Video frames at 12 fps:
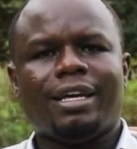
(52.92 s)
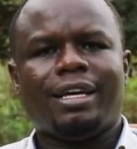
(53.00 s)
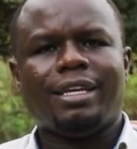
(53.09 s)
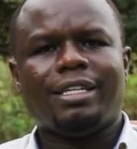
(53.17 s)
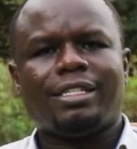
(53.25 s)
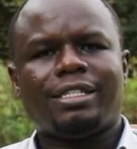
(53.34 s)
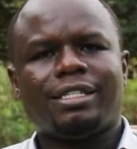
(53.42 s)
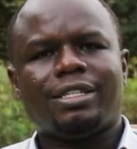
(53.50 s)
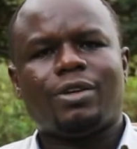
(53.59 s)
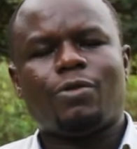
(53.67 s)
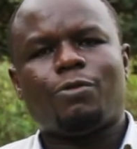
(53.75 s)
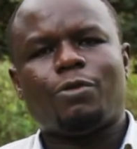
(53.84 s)
is
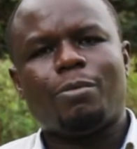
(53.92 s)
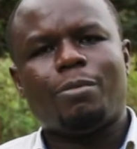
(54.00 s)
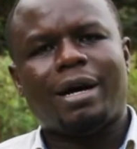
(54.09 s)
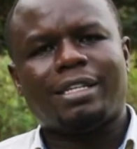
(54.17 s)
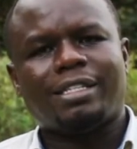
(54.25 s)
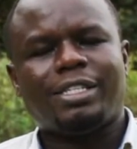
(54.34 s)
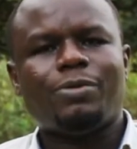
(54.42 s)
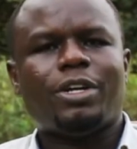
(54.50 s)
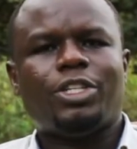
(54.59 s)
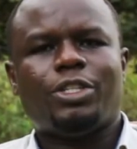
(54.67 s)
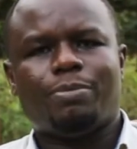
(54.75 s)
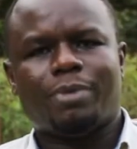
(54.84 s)
from a
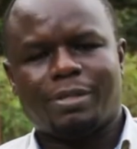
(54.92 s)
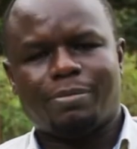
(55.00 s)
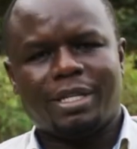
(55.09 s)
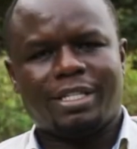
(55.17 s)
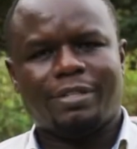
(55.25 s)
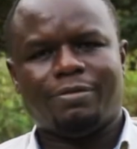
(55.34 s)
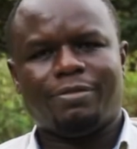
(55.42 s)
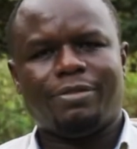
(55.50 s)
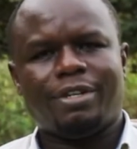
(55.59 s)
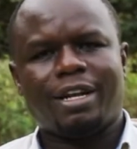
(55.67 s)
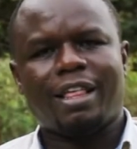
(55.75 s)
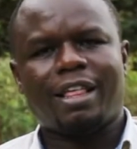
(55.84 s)
stewardship perspective
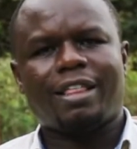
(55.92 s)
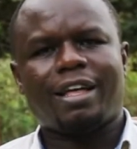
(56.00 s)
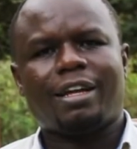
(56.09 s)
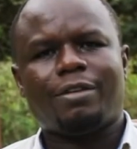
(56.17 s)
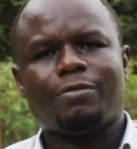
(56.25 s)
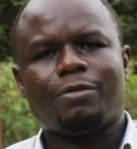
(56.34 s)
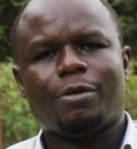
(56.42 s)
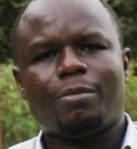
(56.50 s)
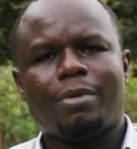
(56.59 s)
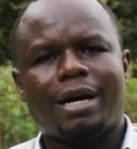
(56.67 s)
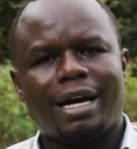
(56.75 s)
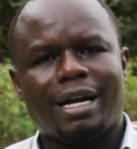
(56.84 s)
rather than
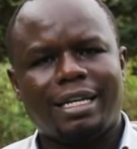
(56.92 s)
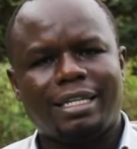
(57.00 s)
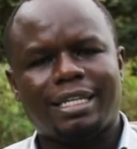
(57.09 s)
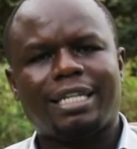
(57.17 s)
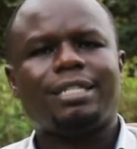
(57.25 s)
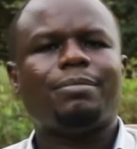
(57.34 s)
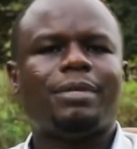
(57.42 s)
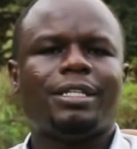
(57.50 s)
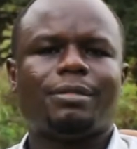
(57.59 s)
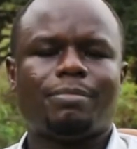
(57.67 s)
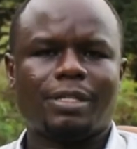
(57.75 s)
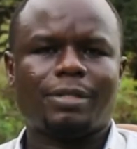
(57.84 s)
from an
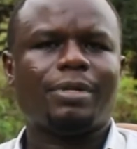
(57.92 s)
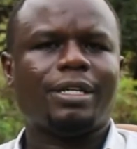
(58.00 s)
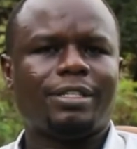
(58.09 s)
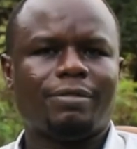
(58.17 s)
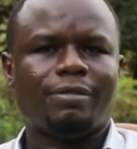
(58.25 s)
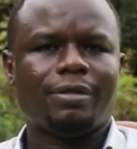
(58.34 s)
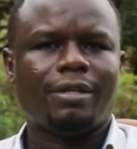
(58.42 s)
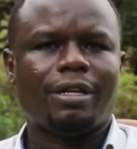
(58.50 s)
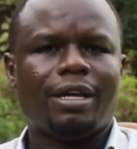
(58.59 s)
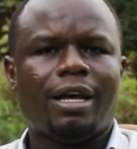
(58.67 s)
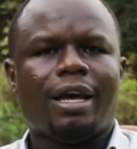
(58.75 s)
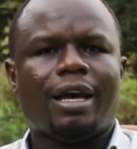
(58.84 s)
entitlement perspective.
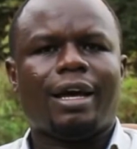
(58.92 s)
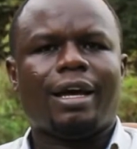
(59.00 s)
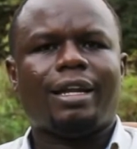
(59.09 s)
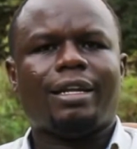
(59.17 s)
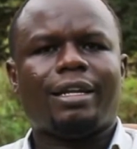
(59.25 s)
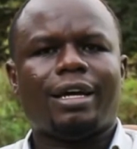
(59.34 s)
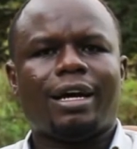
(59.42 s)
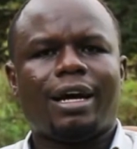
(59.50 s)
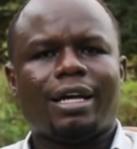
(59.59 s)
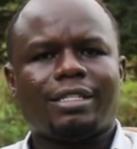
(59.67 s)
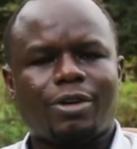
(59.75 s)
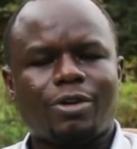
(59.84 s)
And
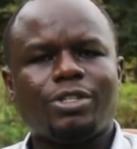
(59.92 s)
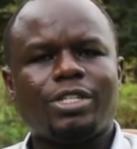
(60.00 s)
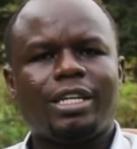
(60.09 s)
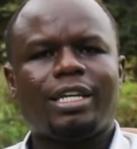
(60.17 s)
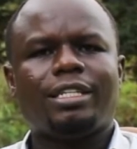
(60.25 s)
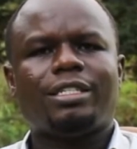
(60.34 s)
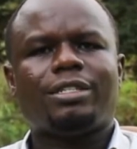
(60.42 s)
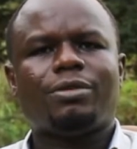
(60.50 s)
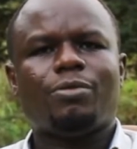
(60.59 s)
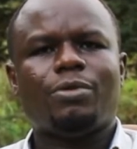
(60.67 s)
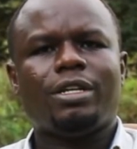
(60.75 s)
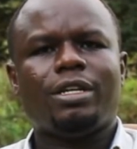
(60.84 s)
as a continent,
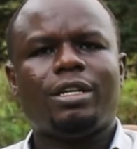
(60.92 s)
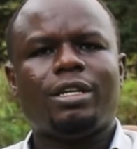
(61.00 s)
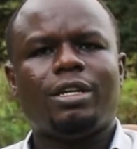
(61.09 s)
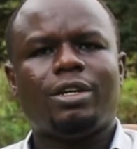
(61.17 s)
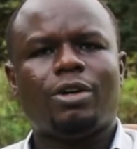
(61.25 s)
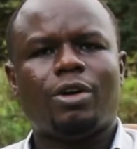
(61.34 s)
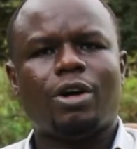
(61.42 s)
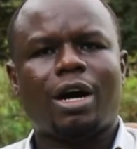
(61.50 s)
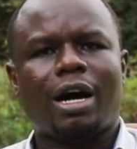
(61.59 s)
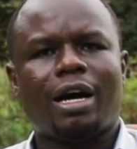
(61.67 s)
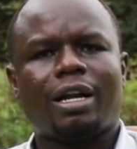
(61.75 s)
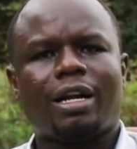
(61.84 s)
we
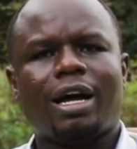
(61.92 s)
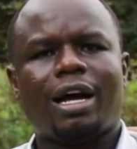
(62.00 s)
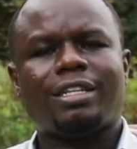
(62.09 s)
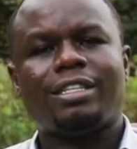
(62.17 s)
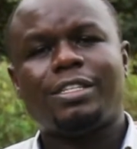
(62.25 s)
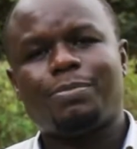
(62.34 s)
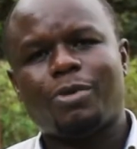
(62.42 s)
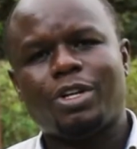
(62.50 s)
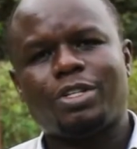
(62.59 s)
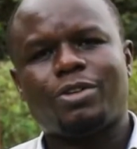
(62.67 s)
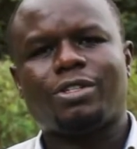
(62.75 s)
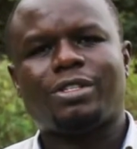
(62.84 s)
are at this
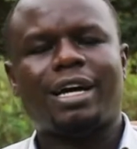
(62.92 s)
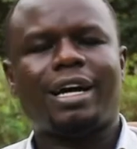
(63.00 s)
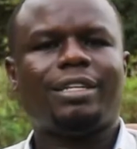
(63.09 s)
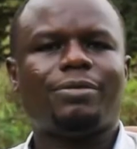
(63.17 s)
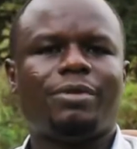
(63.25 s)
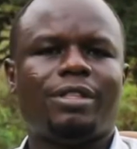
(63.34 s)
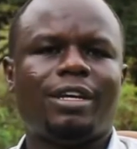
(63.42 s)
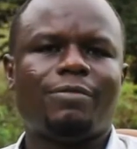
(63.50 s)
point concerned with the